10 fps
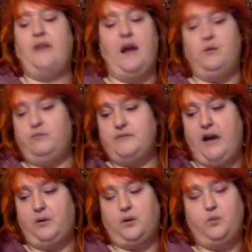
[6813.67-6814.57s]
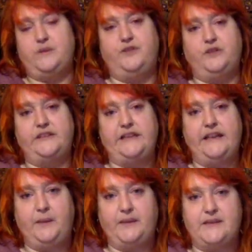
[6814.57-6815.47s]
that tower was faulty
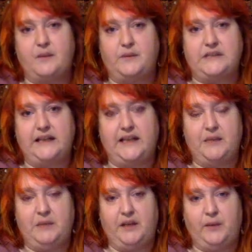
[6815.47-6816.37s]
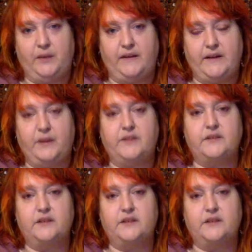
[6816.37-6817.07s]
anyways. That wasn't going to get me anywhere anyways.